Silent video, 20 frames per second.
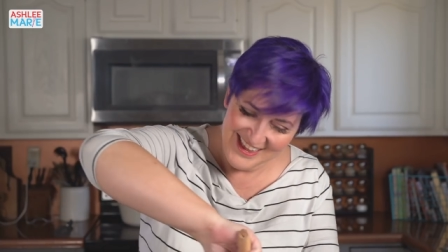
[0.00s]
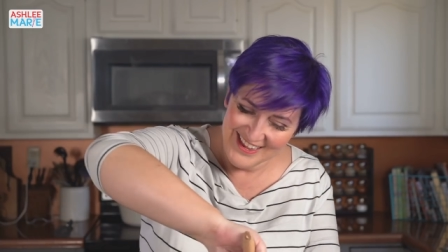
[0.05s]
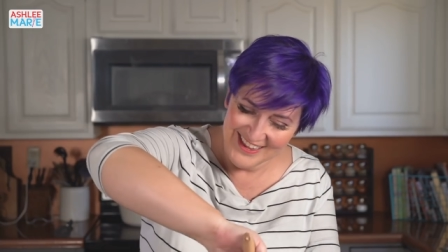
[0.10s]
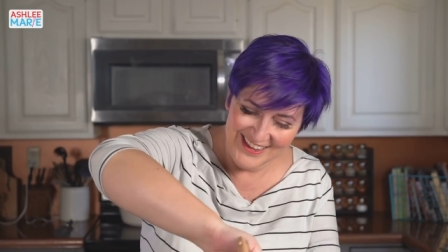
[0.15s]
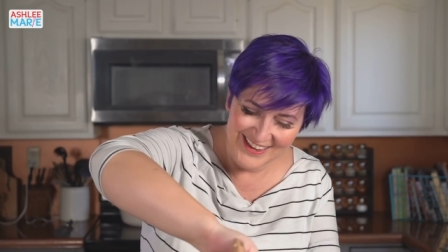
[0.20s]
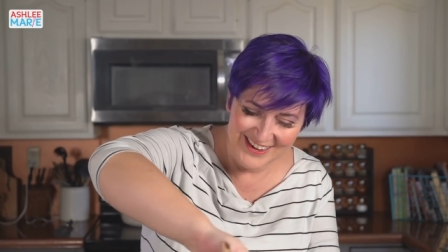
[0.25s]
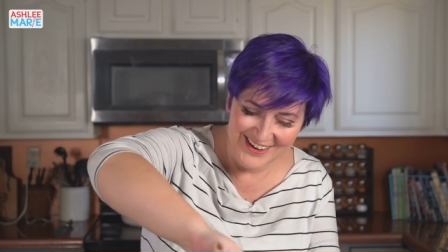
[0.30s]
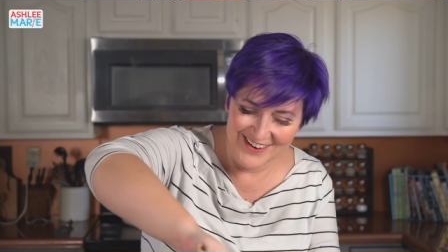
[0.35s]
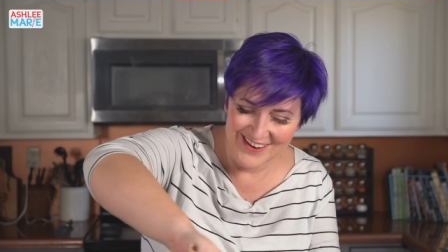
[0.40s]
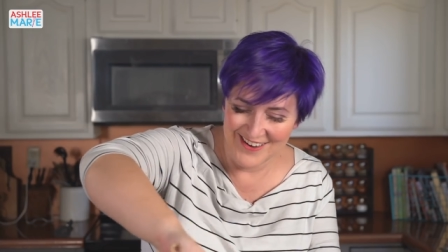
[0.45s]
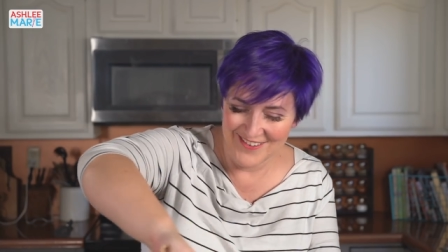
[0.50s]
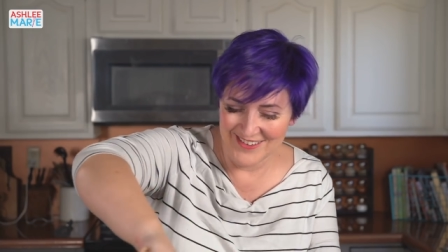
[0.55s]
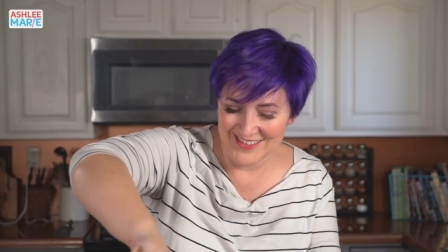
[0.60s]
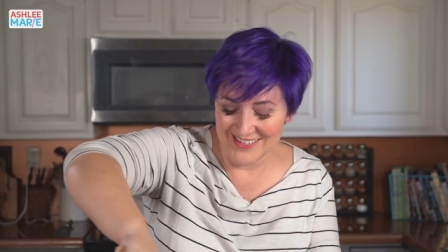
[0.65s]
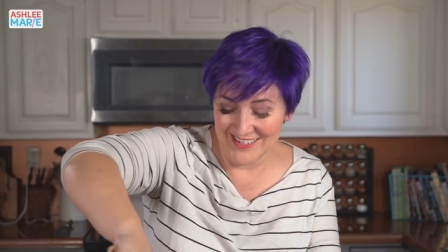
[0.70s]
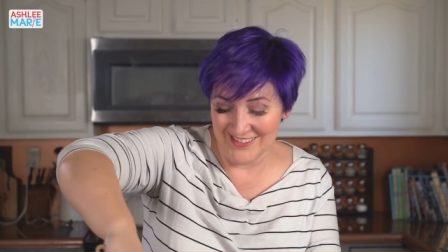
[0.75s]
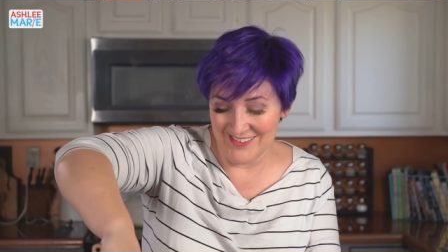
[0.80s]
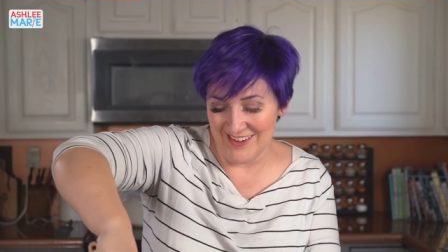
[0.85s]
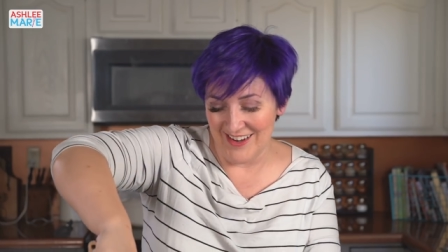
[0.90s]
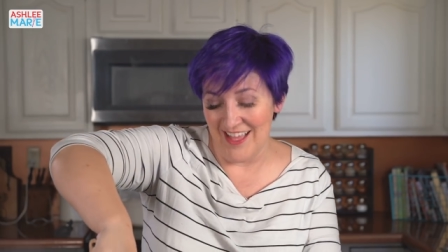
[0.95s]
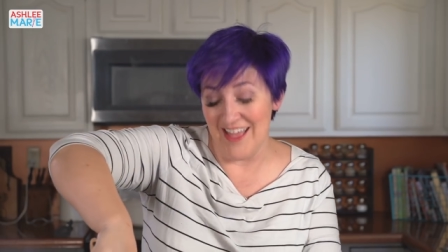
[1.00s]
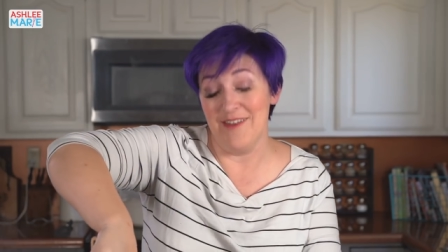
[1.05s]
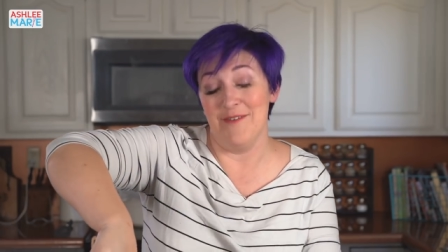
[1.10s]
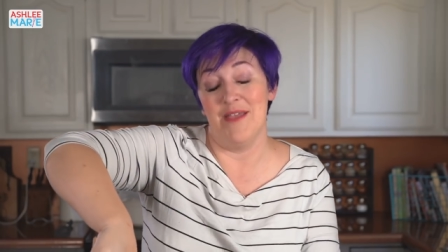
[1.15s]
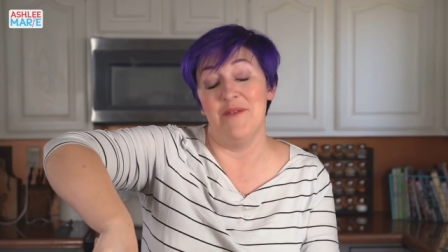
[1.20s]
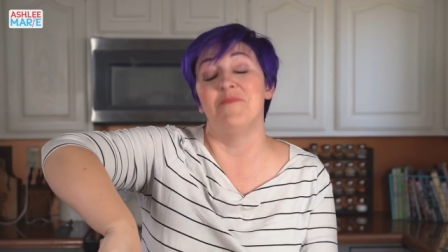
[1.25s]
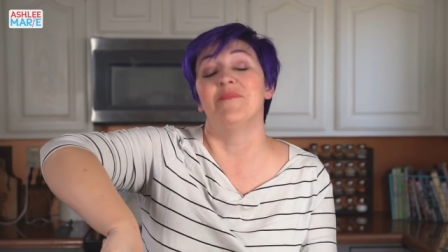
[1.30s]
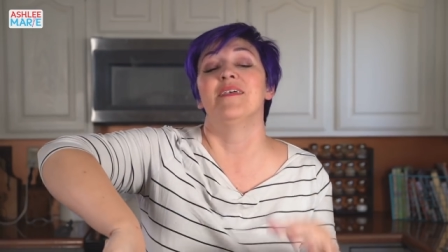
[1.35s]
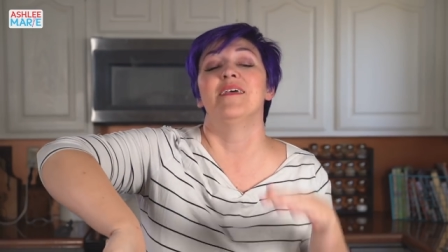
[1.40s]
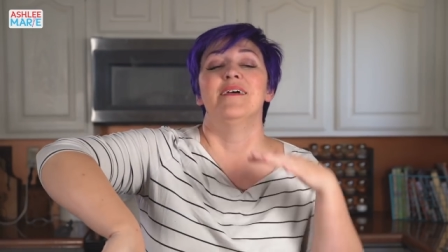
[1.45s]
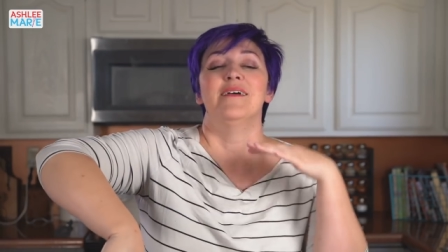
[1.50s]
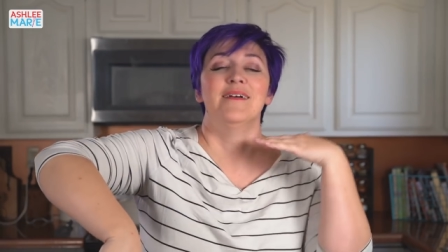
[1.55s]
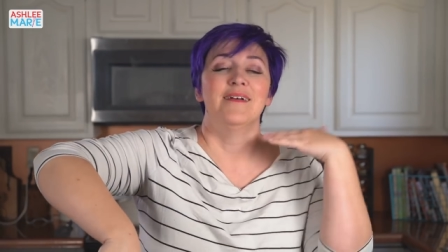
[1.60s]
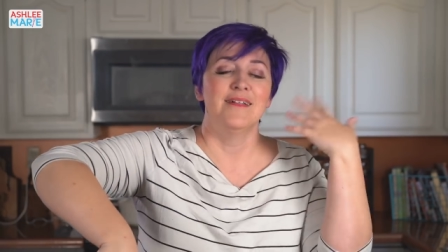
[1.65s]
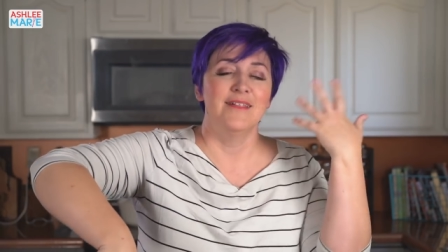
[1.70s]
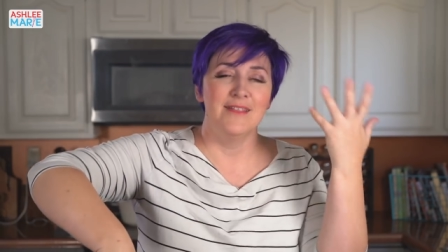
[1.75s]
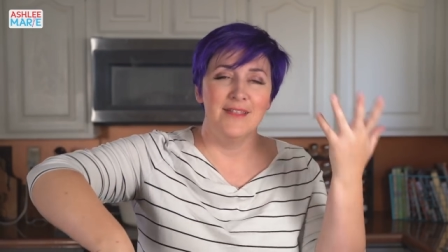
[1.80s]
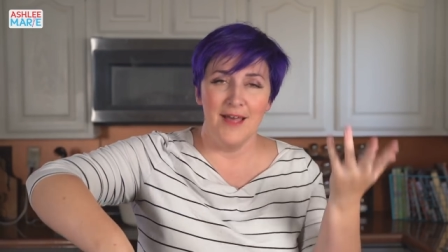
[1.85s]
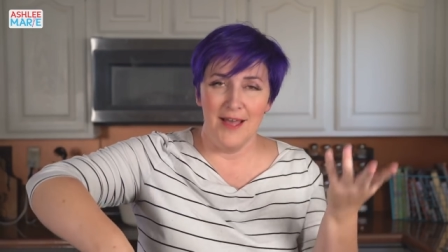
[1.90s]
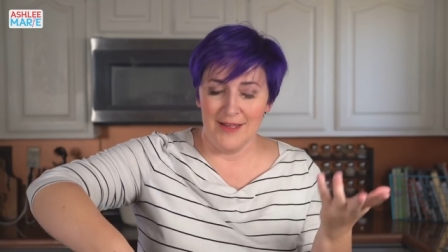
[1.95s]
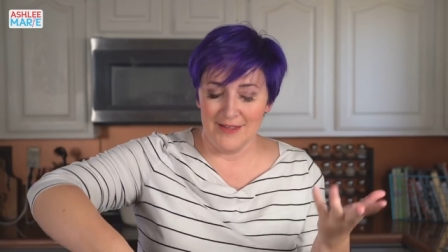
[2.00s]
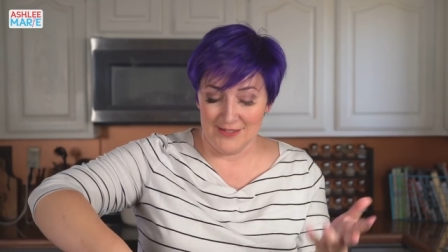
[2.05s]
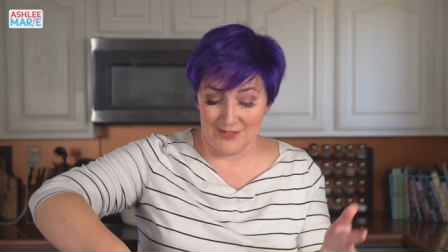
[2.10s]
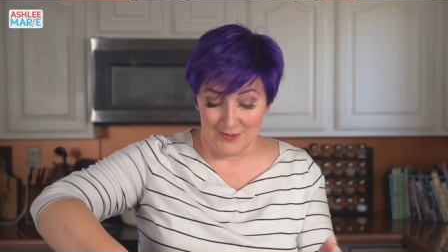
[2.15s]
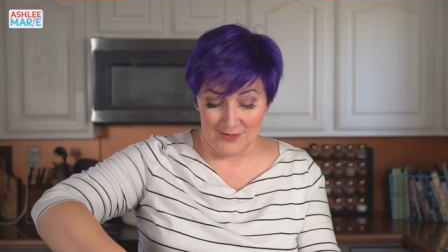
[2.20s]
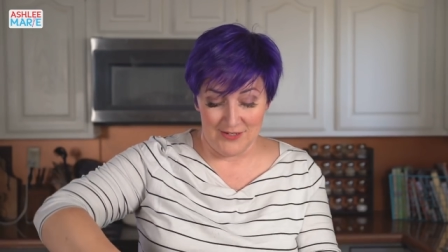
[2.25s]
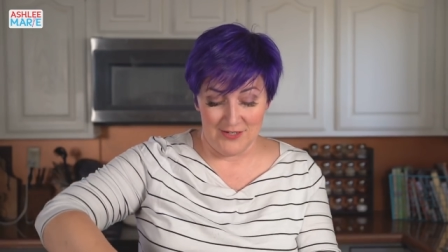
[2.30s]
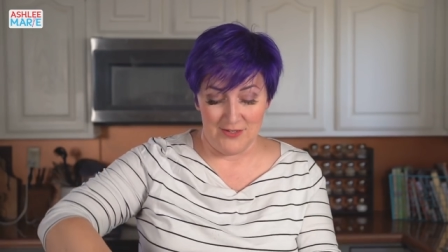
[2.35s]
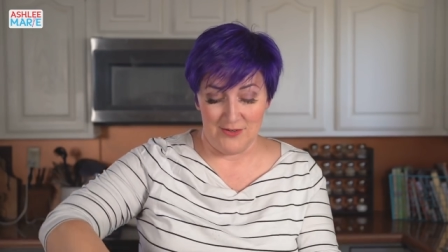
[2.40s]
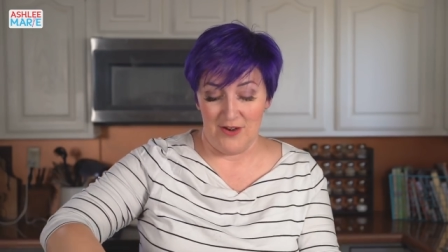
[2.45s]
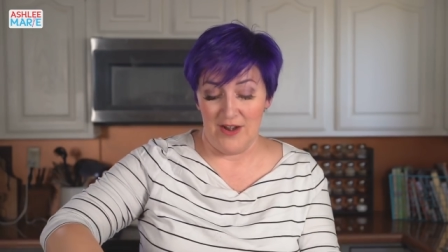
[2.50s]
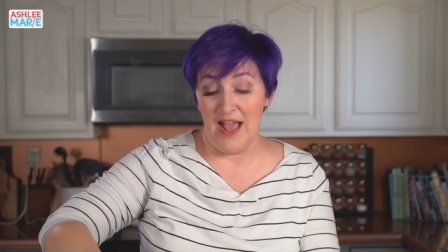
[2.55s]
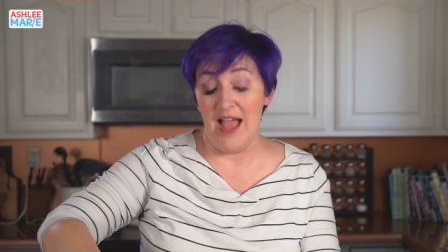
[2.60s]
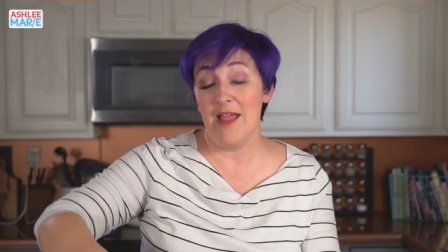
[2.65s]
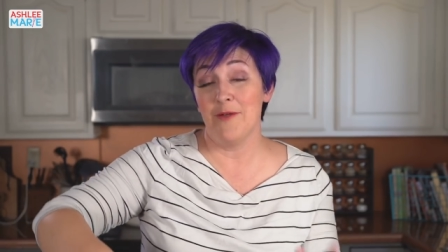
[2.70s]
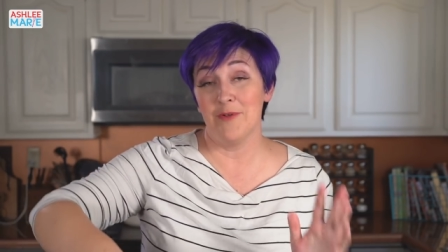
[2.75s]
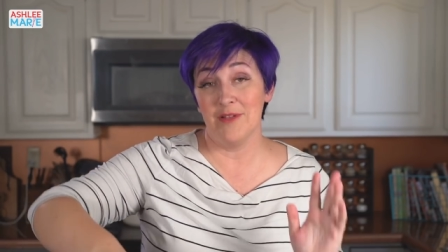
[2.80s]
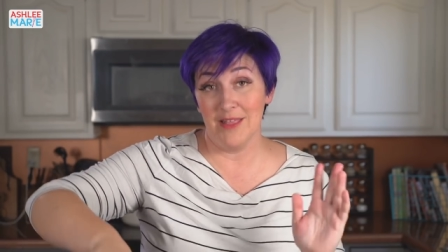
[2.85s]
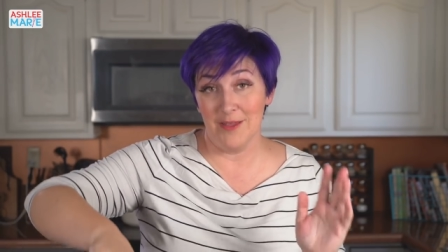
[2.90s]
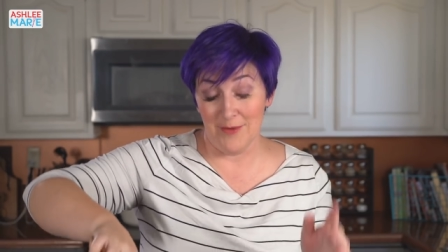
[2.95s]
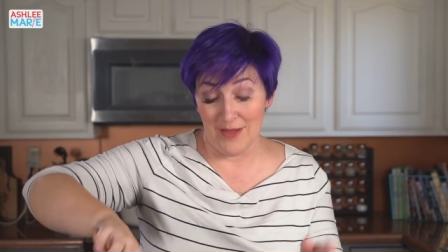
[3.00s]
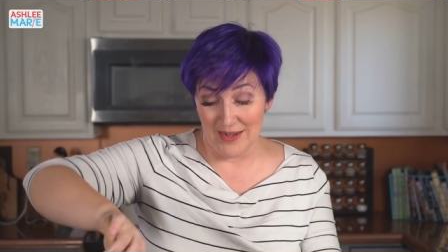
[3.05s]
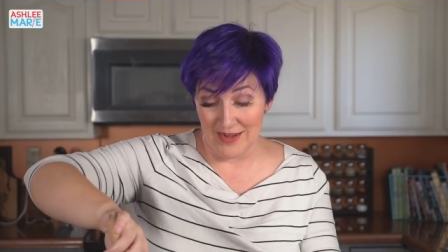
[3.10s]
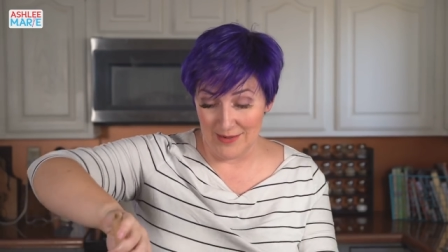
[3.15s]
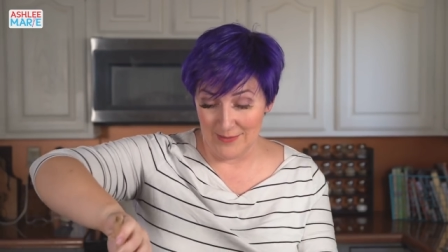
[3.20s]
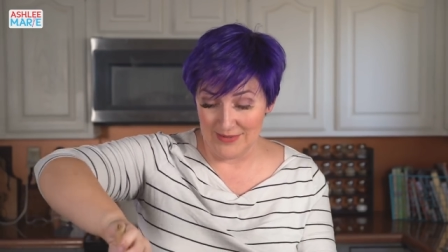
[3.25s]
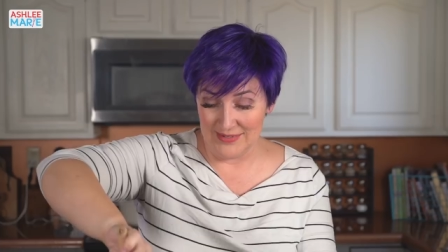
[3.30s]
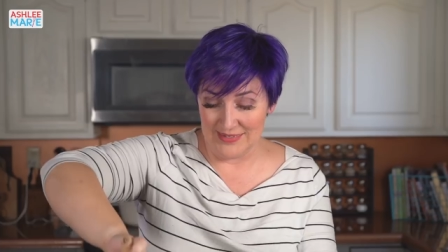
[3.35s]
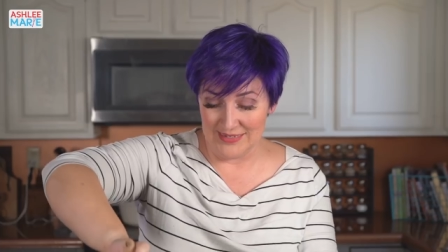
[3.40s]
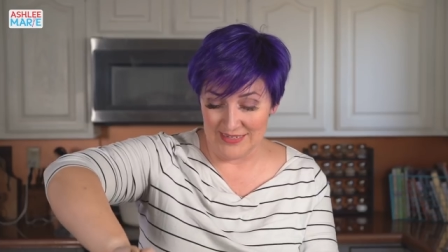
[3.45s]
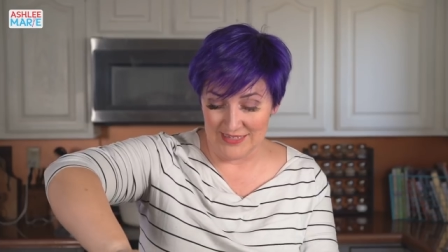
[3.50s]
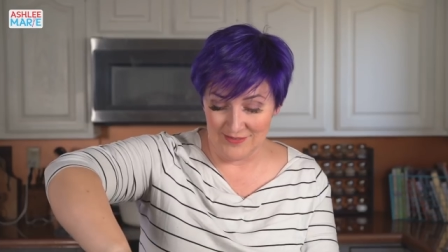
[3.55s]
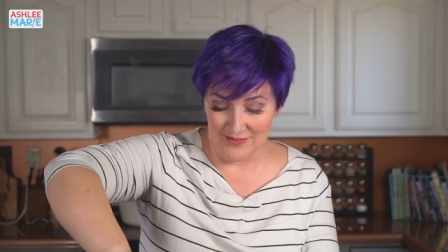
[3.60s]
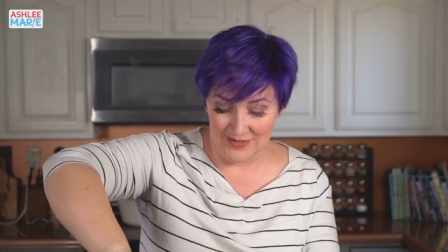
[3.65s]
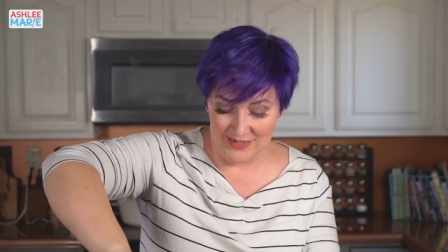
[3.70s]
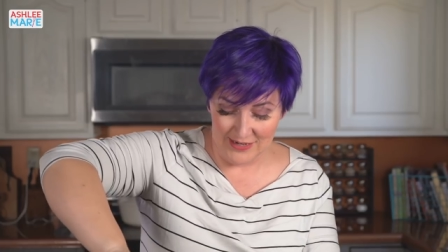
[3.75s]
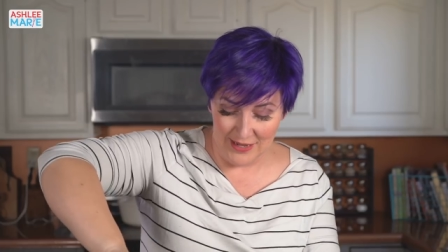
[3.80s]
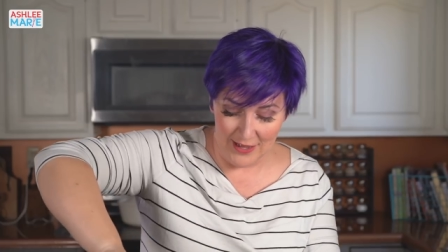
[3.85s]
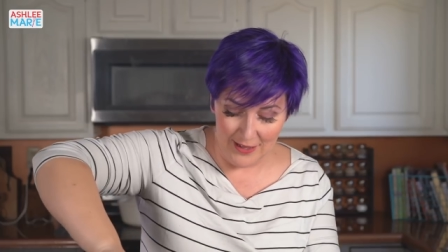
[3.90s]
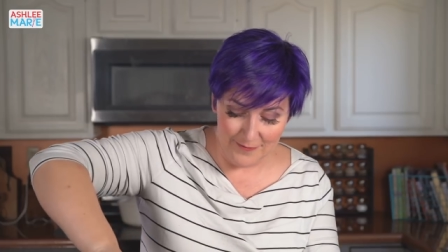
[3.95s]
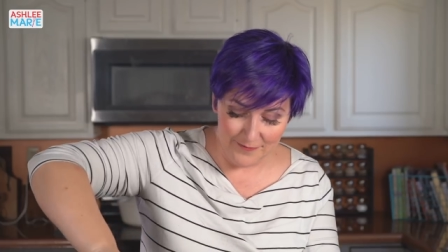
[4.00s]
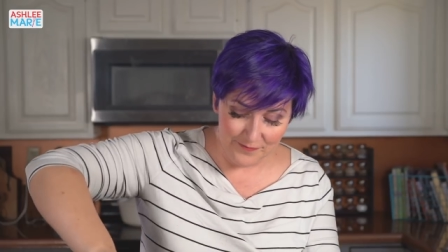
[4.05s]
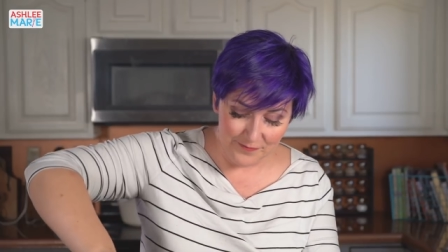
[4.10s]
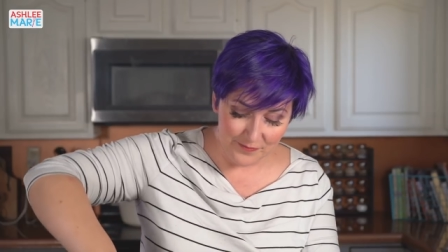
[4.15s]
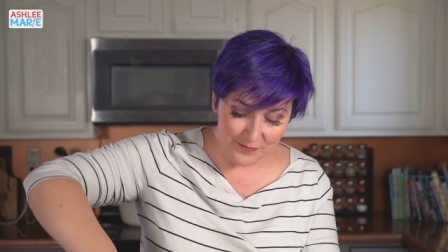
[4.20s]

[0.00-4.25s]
You don't want to be 6 feet tall. Anyway. Long story short, I really wanted to be 6 feet tall.